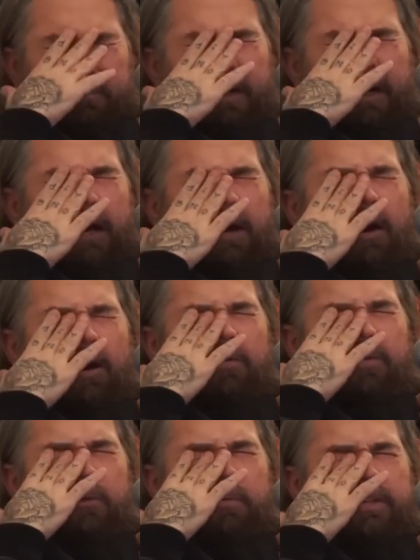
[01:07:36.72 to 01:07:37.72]
but
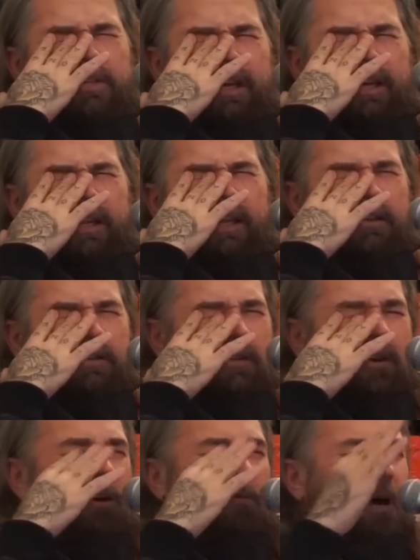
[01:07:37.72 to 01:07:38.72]
there'll be ticket links
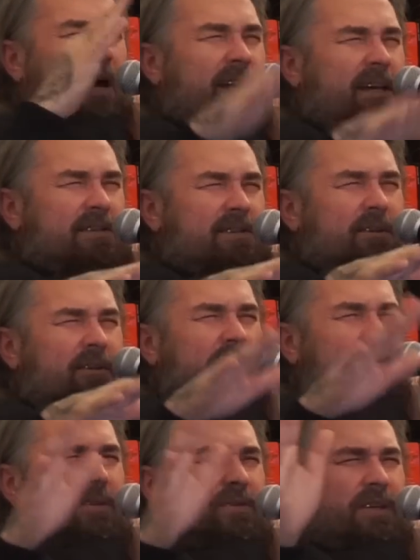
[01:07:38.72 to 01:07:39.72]
on my
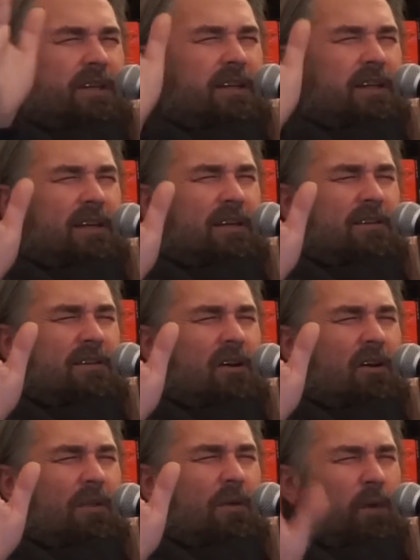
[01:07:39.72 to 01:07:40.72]
Instagram. There's ticket link
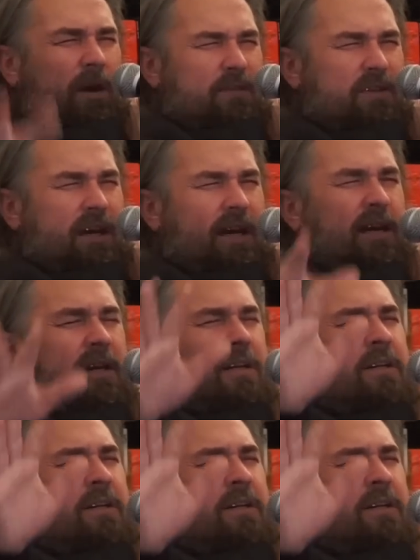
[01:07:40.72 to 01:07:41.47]
on the website.